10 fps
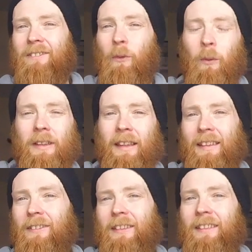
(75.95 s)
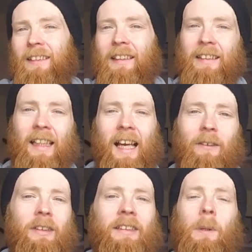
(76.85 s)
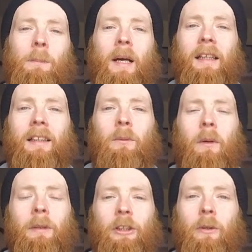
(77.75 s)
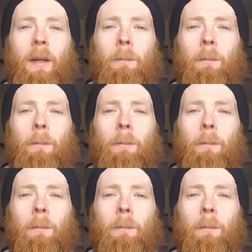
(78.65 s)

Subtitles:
14 or 16 hours, depending on what we're doing.